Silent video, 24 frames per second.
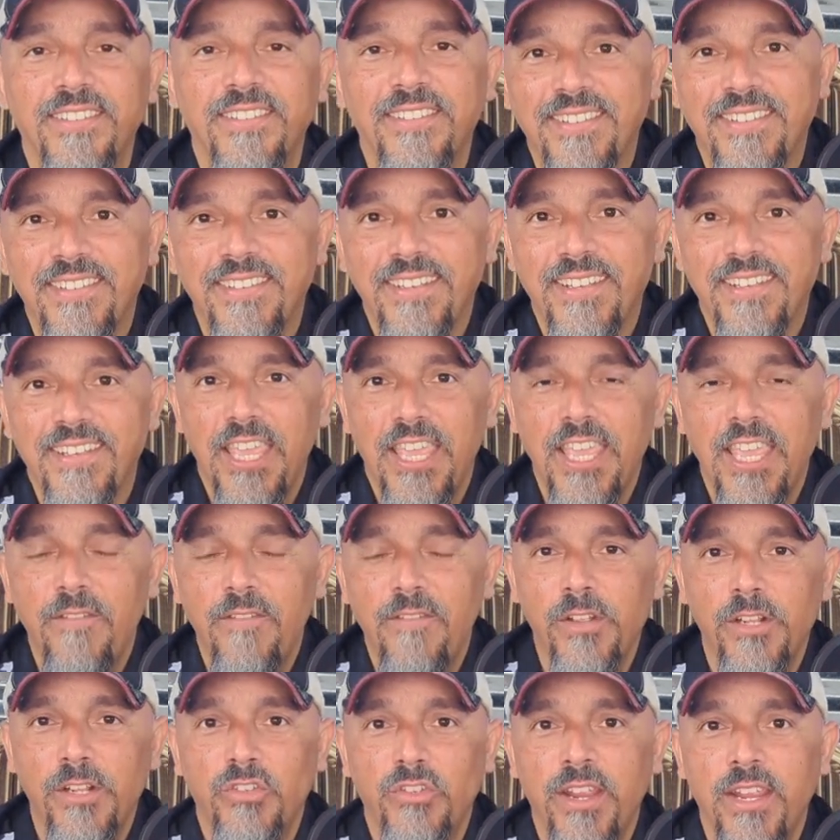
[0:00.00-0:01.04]

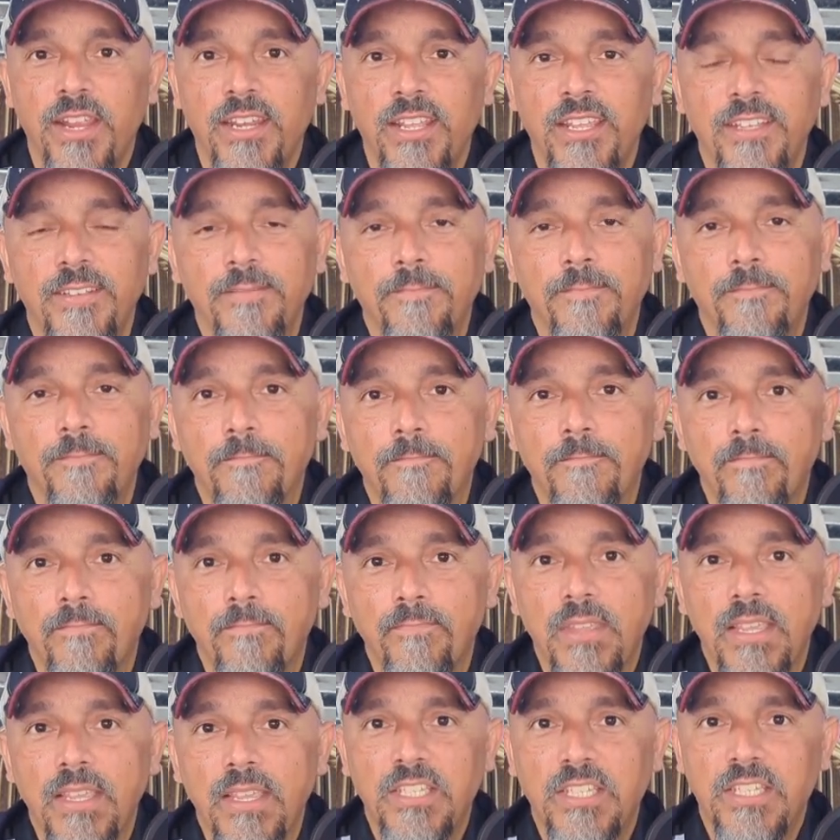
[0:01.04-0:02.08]
infiltrating,
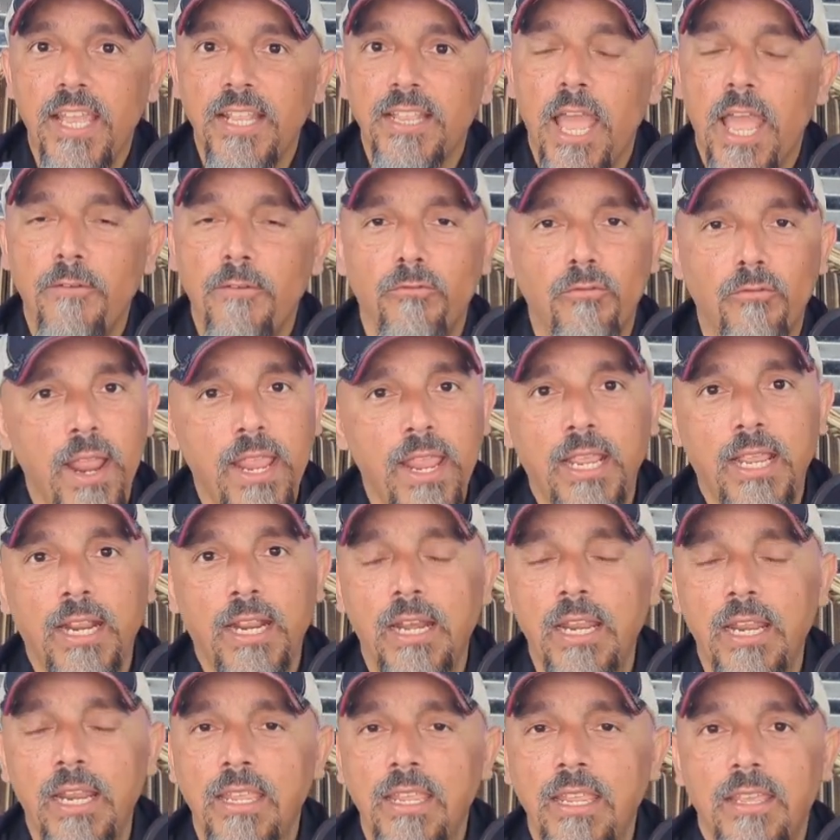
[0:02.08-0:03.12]
sent
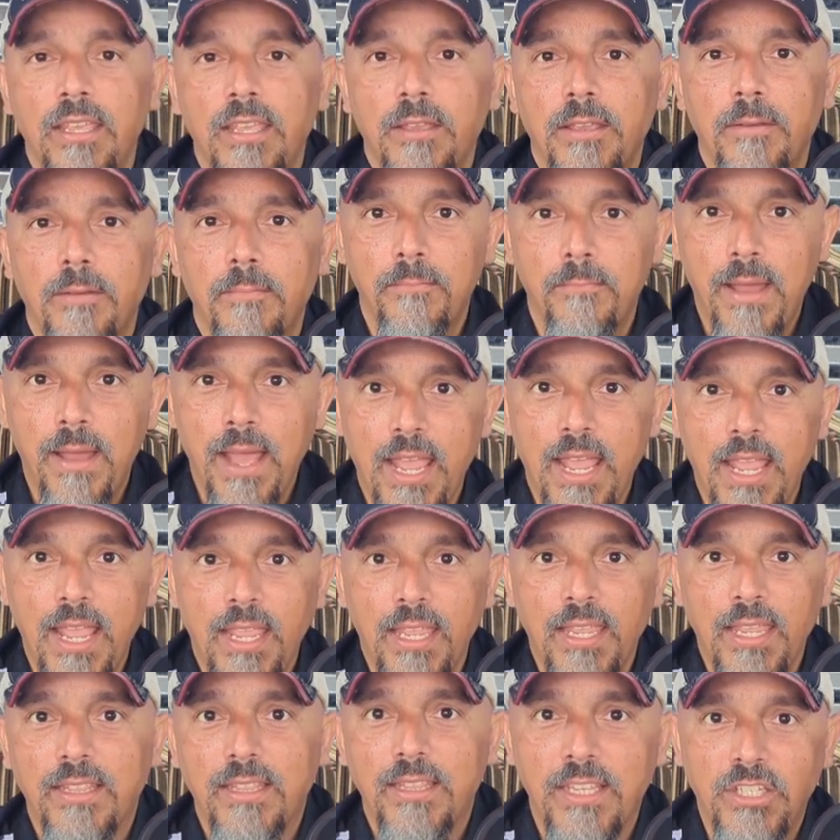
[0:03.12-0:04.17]
directly by
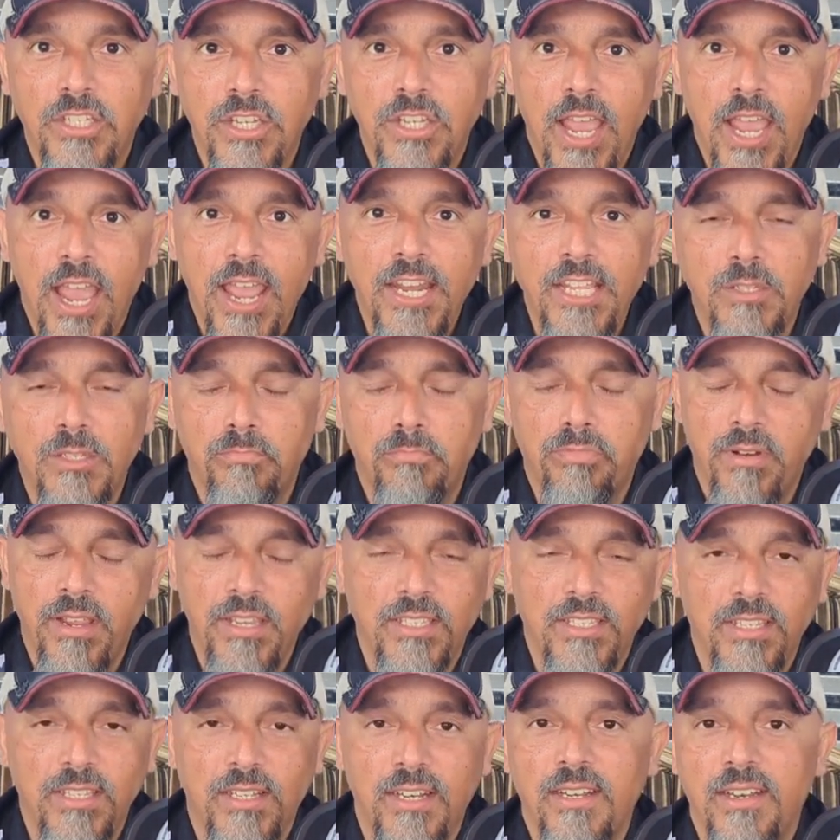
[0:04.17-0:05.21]
the Chinese
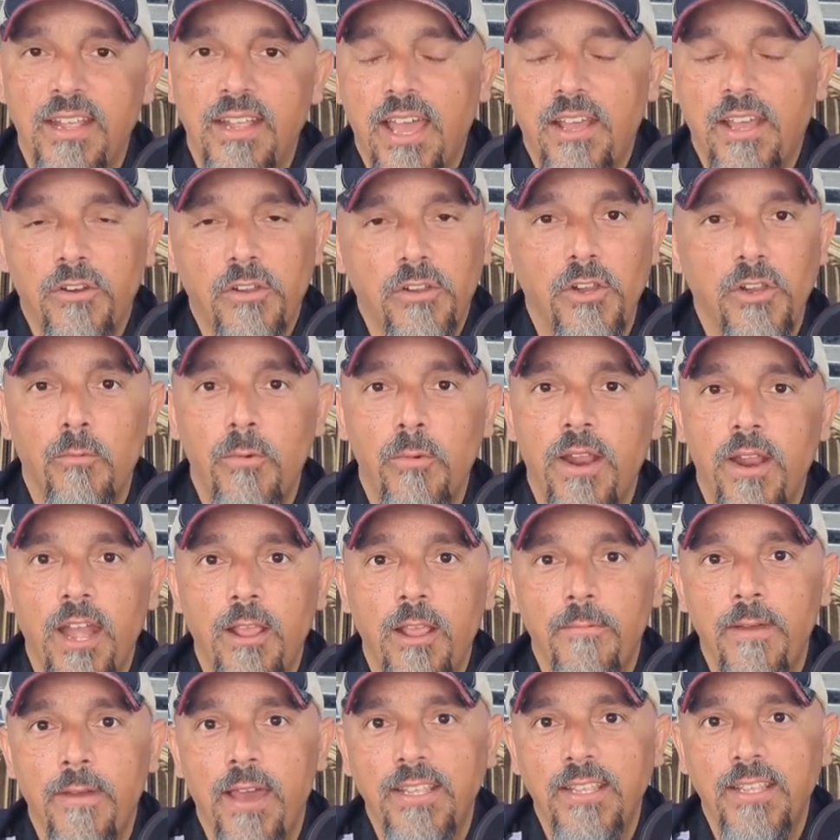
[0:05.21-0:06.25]
president. I don't care what
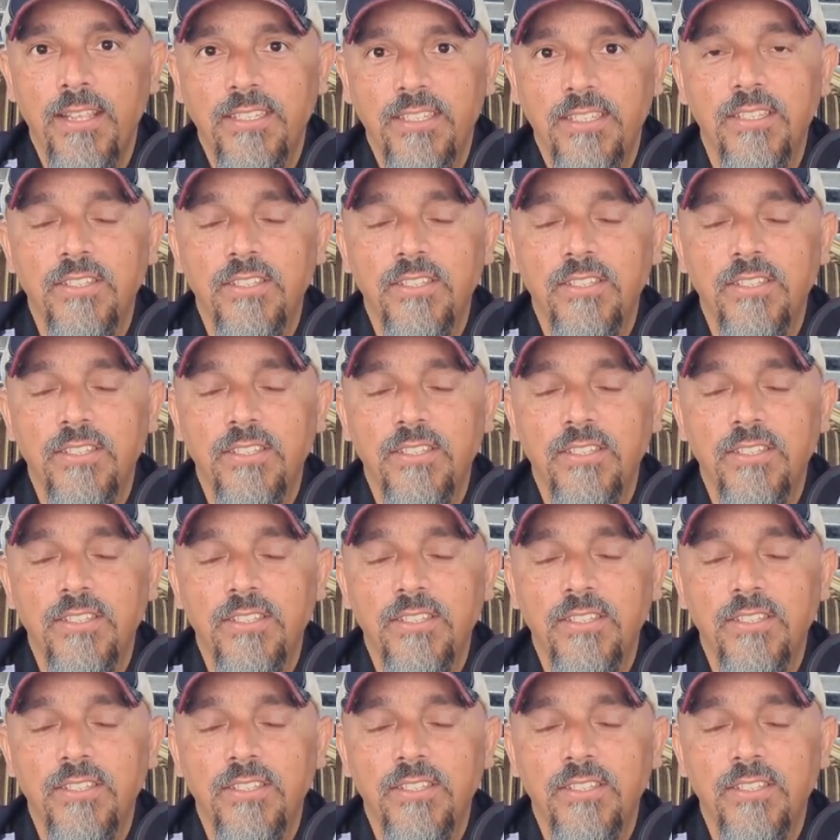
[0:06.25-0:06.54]
anybody says.